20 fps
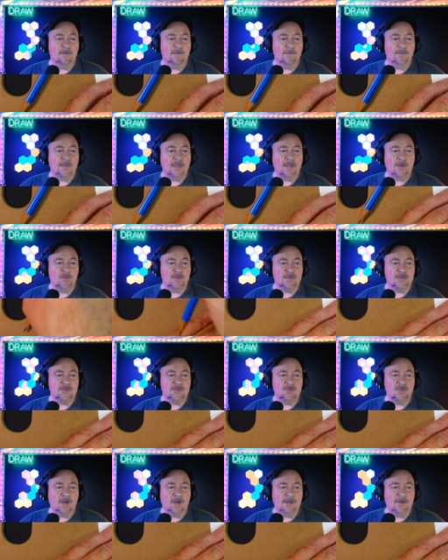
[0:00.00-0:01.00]
I was
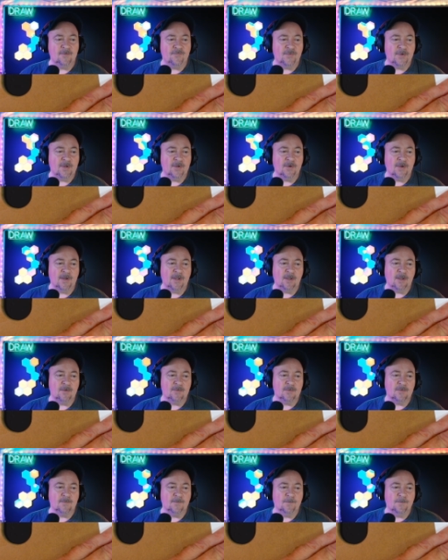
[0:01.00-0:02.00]
trying to figure out
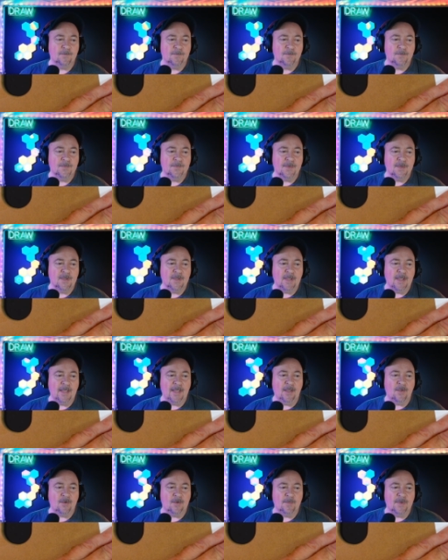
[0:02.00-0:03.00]

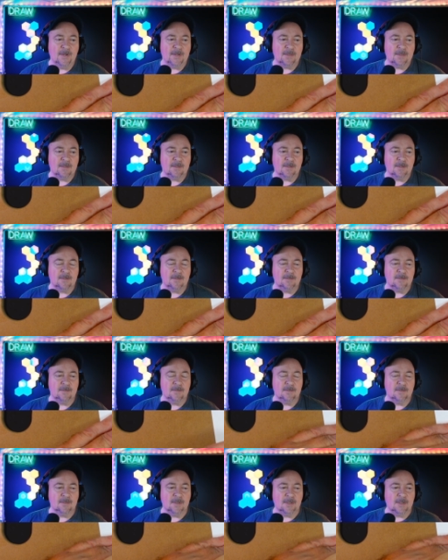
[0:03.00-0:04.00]
how to make the
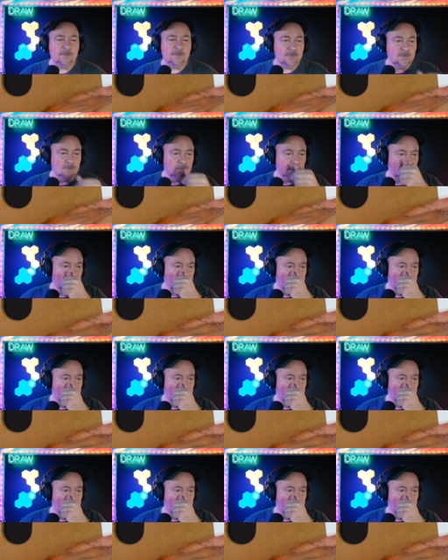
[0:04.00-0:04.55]
emu look